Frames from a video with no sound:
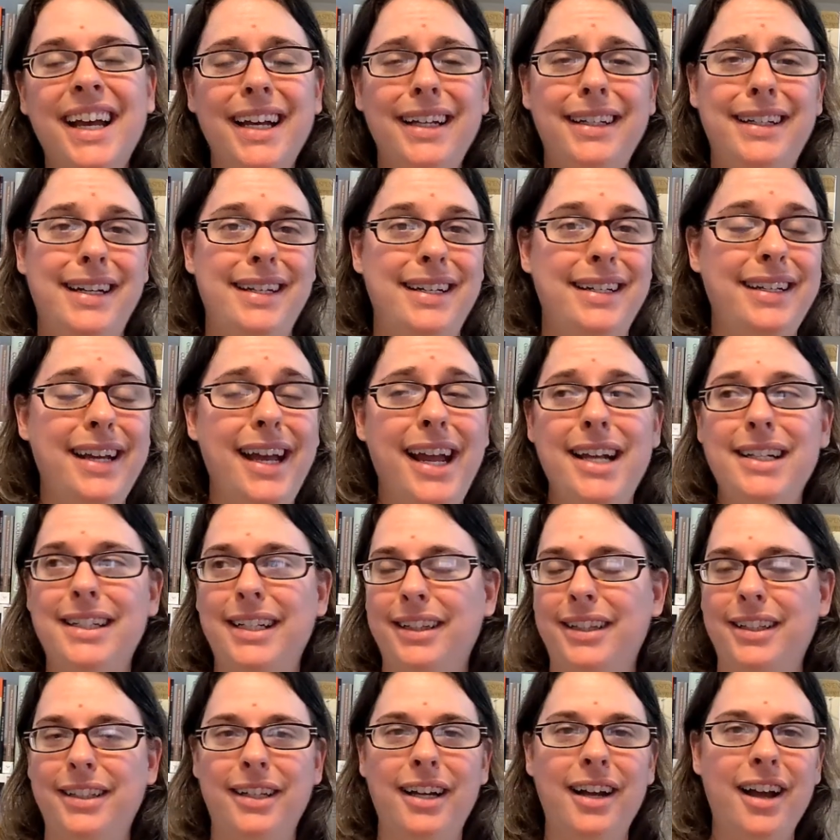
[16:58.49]
day to day, and like
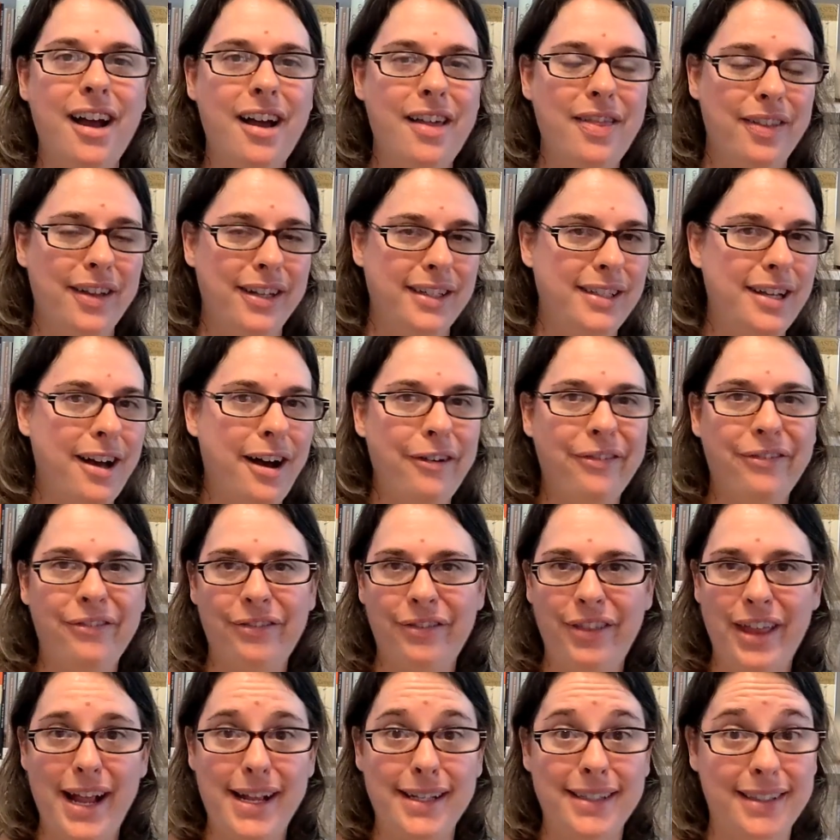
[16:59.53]
the tough
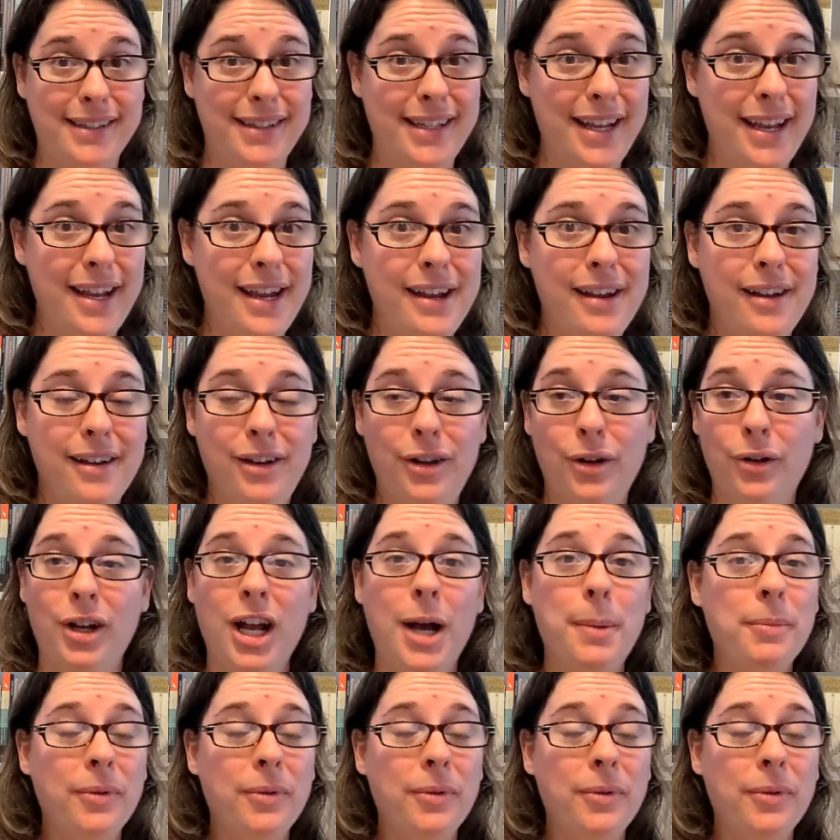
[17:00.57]
things that they, you know,